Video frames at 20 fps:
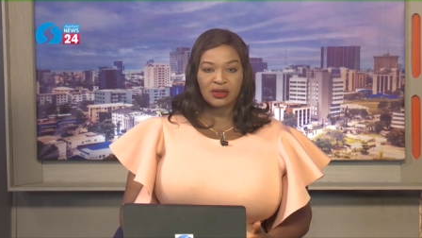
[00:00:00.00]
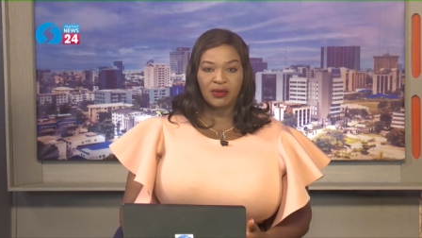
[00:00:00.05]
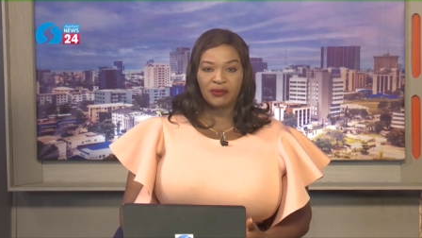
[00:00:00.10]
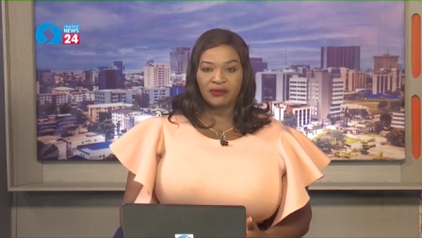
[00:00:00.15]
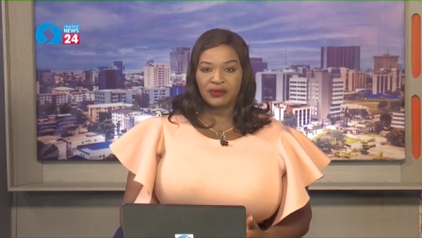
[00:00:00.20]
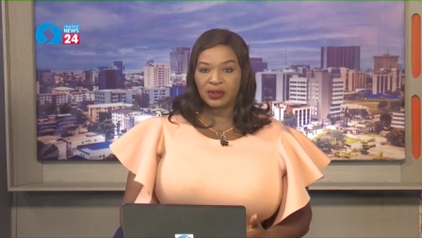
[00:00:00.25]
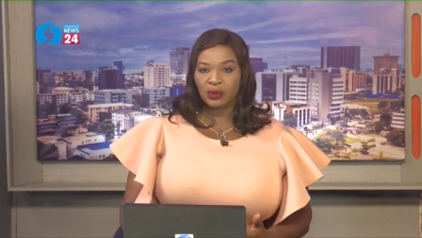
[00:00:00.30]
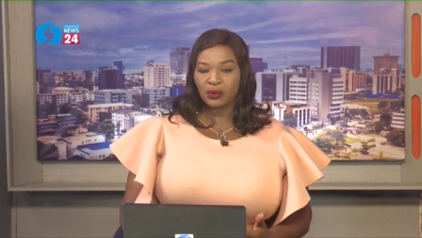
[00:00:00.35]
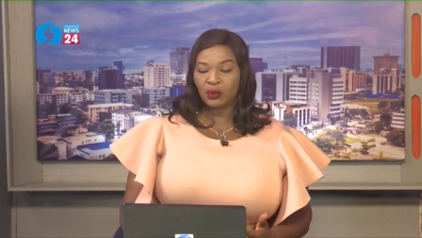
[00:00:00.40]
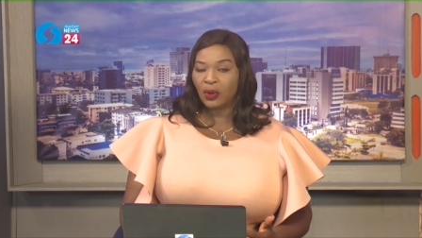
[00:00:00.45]

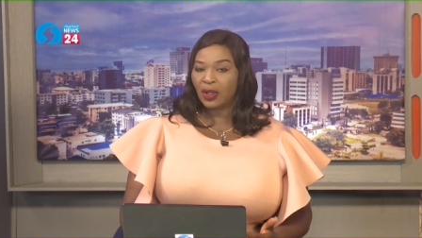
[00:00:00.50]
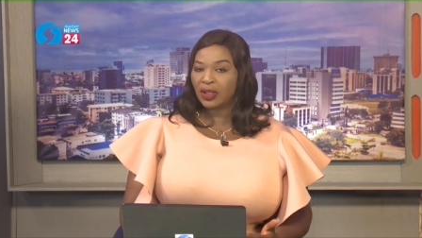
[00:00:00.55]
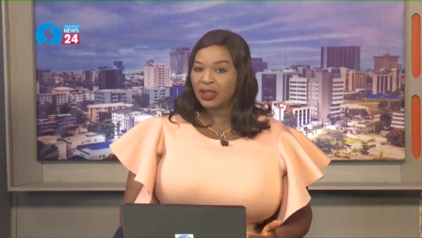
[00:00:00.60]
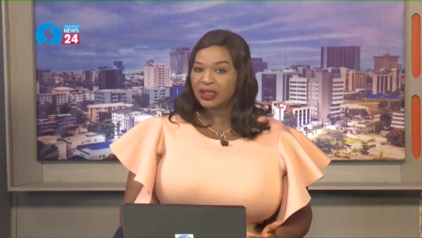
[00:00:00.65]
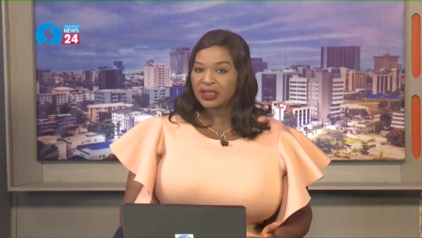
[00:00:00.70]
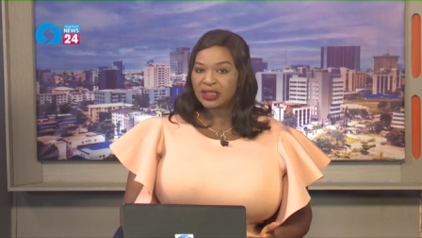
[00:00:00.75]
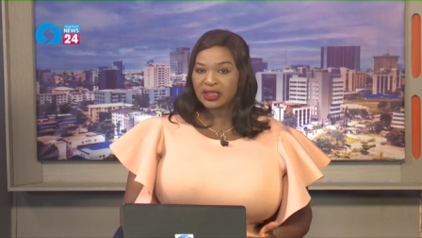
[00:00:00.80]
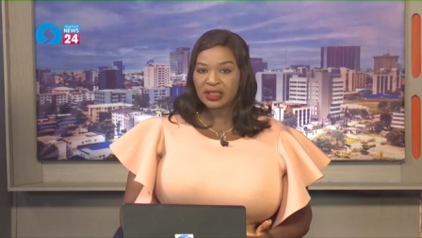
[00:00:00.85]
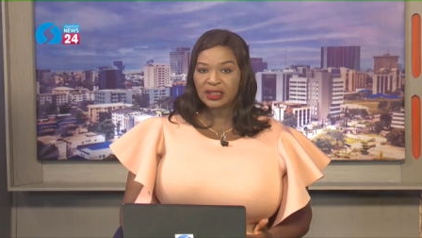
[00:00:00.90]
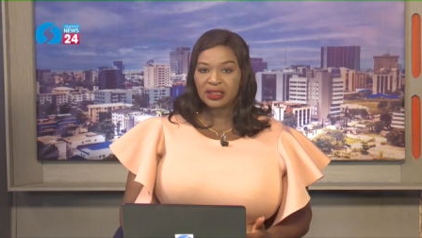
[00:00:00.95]
of the
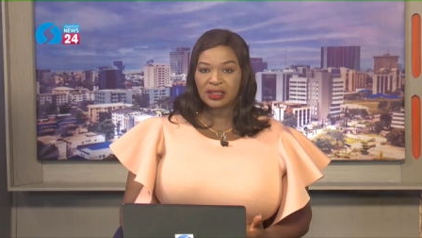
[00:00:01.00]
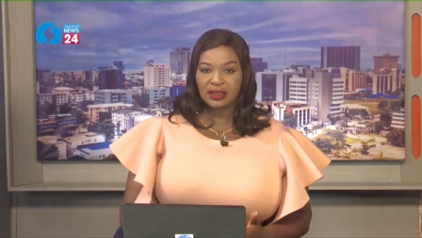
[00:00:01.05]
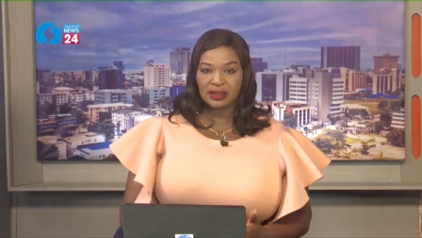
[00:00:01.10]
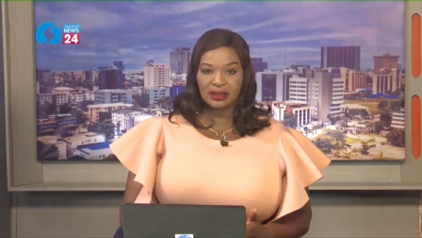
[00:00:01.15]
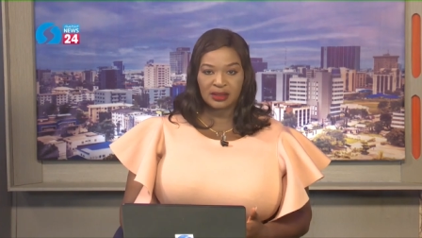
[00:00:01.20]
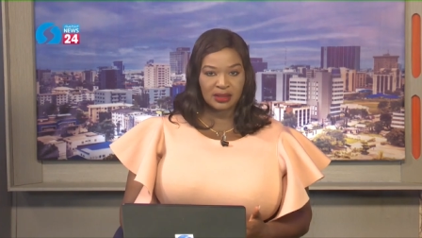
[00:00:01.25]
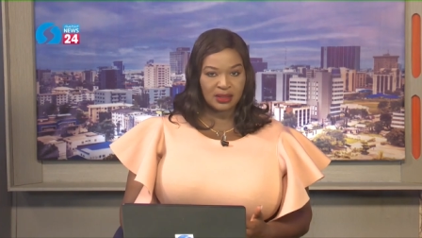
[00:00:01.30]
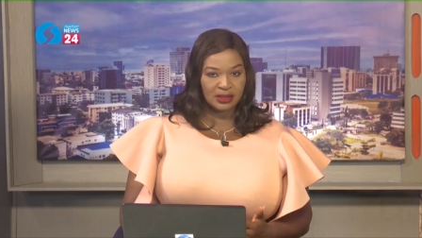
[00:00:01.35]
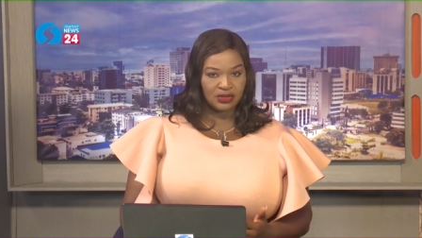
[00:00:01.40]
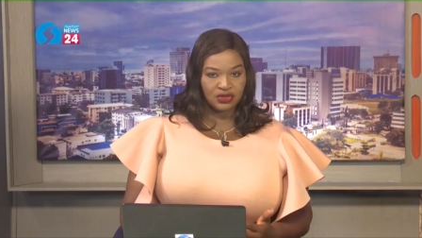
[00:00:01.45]
quality
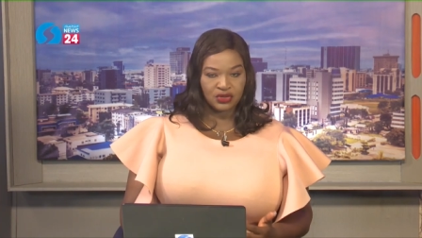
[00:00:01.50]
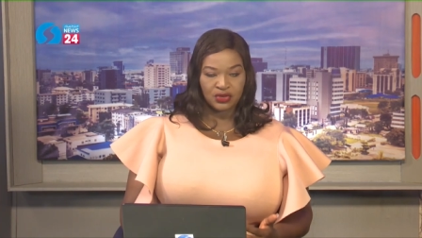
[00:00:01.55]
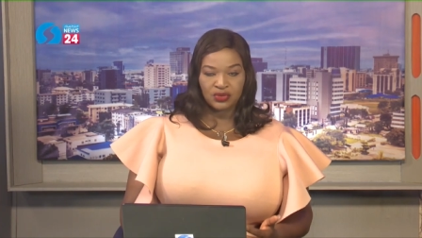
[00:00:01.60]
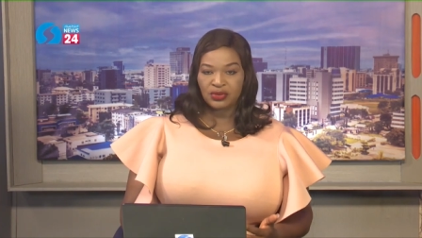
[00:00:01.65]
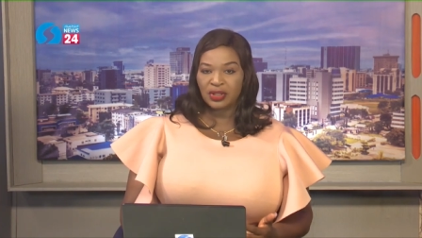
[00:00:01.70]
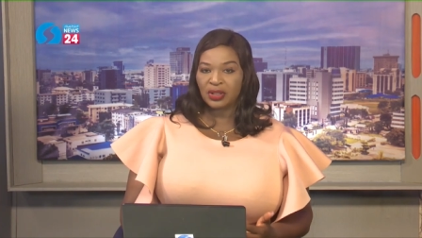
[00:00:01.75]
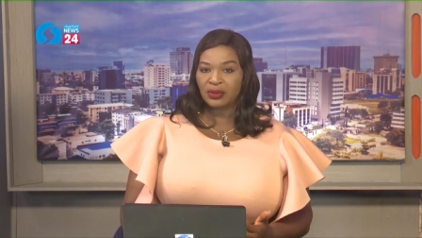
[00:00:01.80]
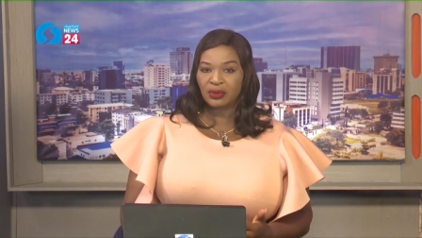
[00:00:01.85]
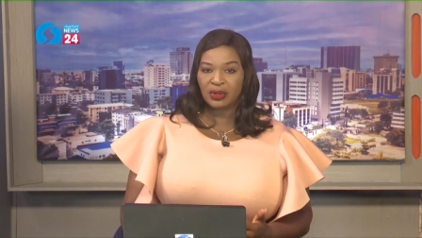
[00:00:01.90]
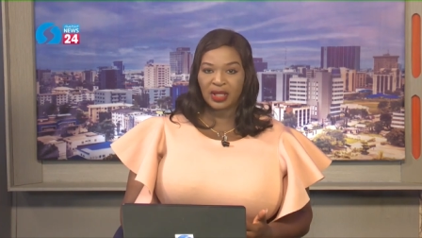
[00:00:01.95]
the, the
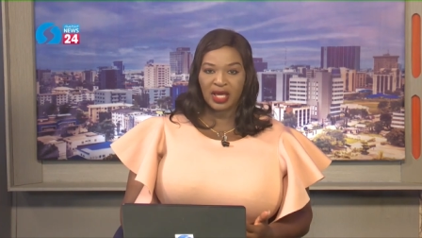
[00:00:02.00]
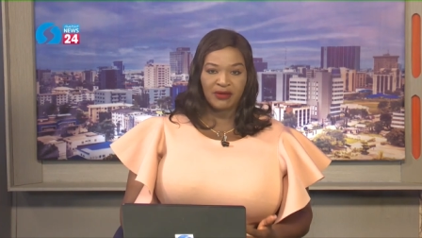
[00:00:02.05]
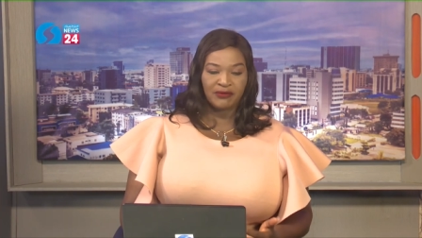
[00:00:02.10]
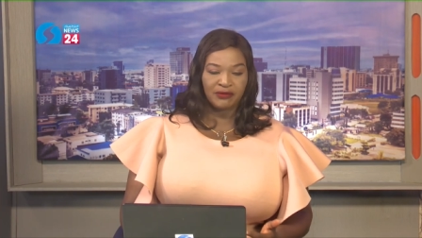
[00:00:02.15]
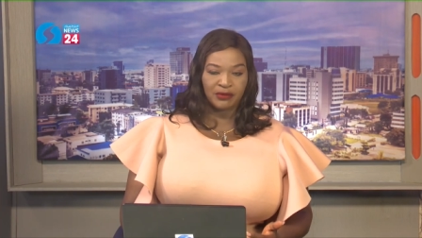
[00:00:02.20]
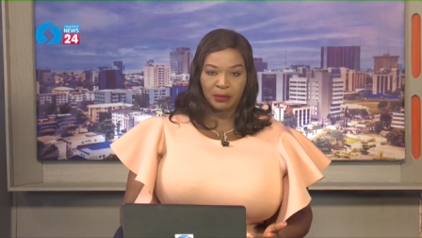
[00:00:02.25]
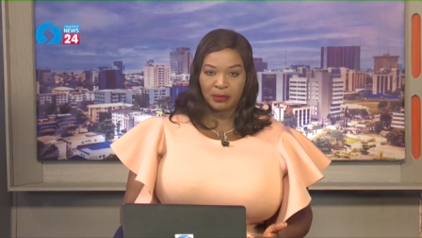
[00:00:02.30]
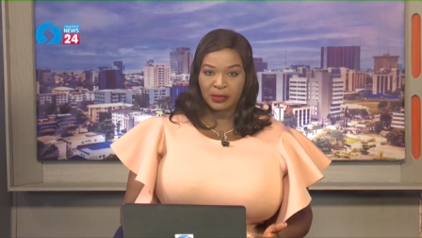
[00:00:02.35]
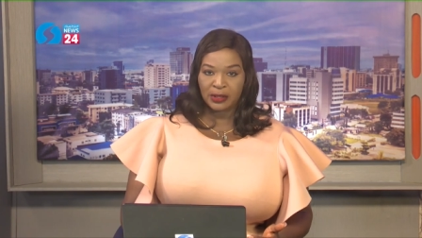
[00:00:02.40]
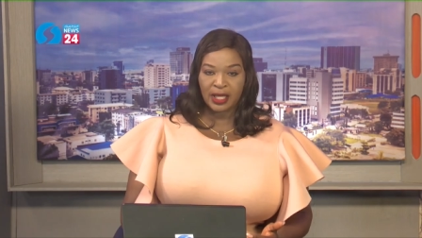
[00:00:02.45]
children could
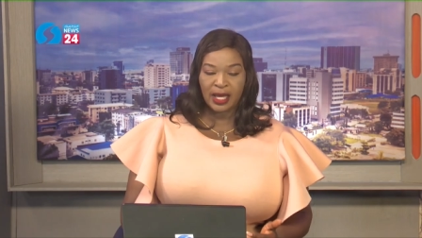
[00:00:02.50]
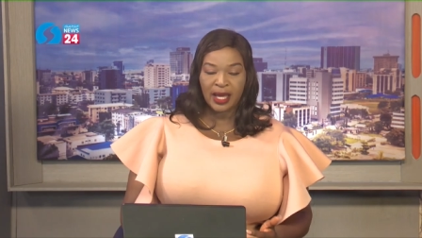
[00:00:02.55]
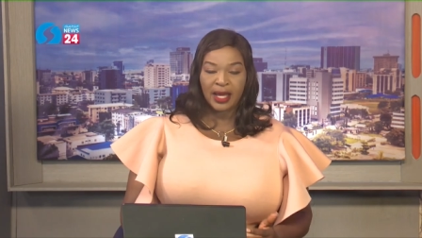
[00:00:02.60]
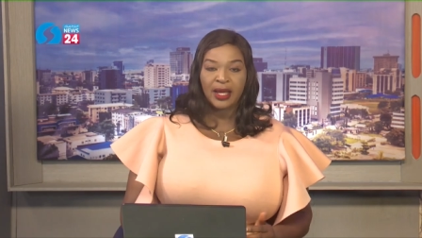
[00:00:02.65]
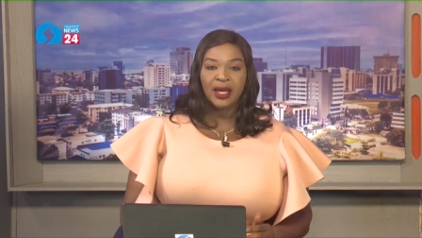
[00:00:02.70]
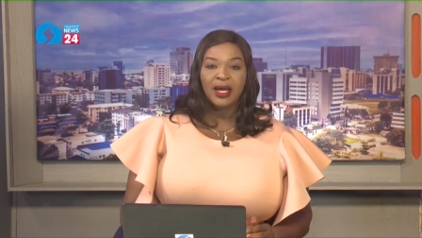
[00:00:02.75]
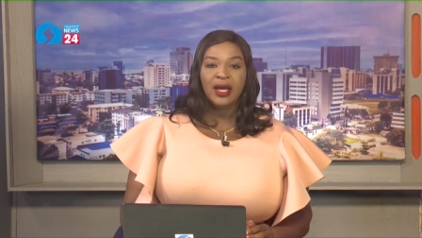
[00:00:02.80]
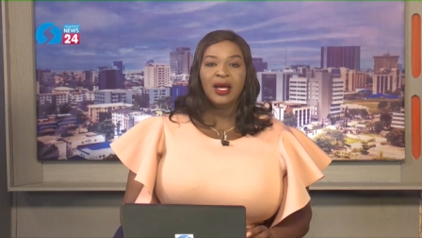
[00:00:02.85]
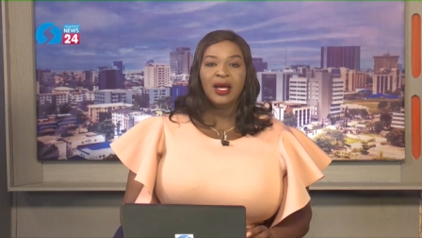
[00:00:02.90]
get from there